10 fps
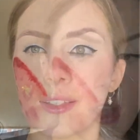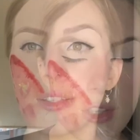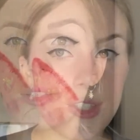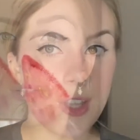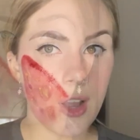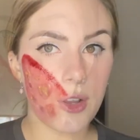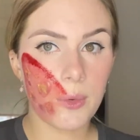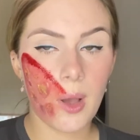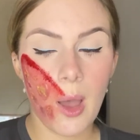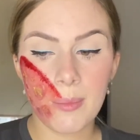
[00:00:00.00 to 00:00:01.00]

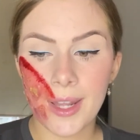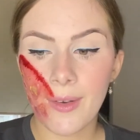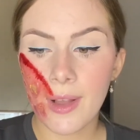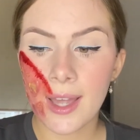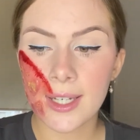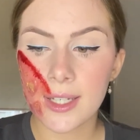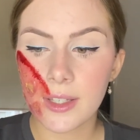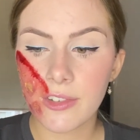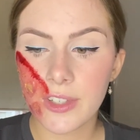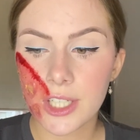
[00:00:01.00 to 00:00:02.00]
So I'm now adding
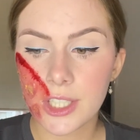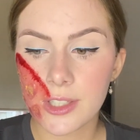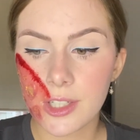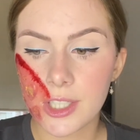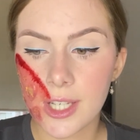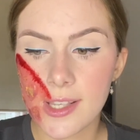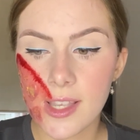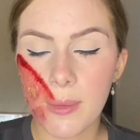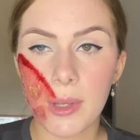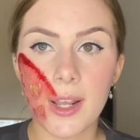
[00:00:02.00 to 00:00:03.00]
the finishing touches.
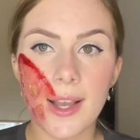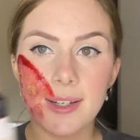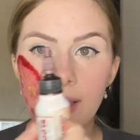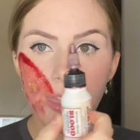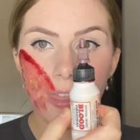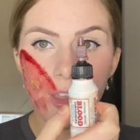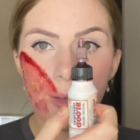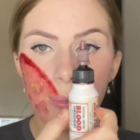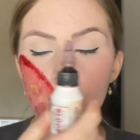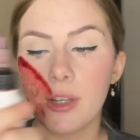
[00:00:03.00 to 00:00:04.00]
I'm going to add a
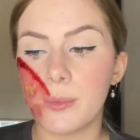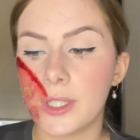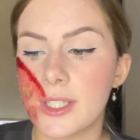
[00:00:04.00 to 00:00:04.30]
thinner blood, which